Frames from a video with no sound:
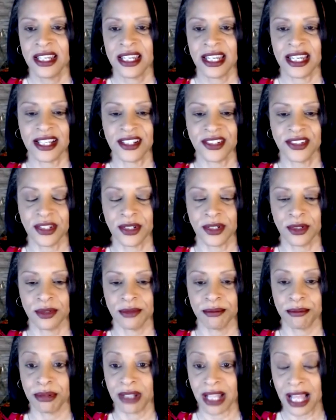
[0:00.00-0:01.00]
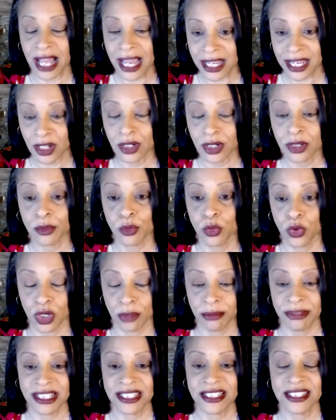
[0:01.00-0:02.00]
as a Black
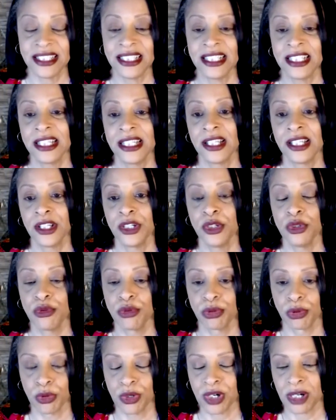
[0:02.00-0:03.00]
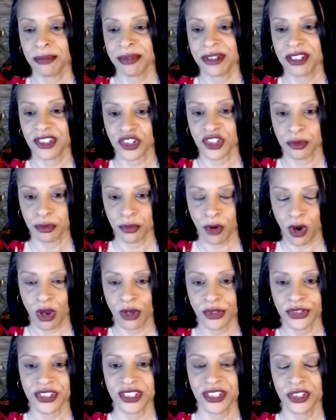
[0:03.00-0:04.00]
woman who grew up in a
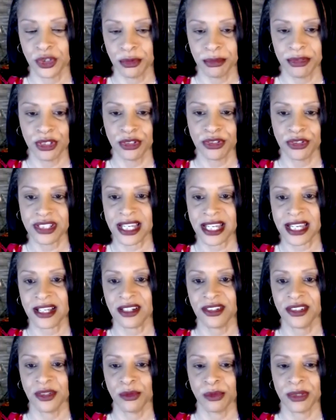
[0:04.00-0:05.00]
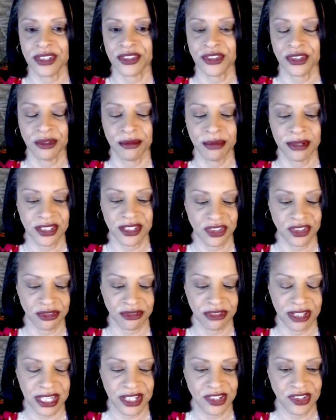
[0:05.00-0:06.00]
small steel mill town in Western
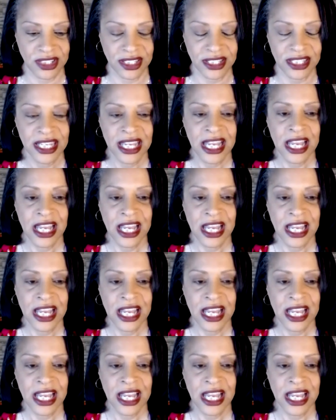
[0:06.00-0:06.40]
Pennsylvania,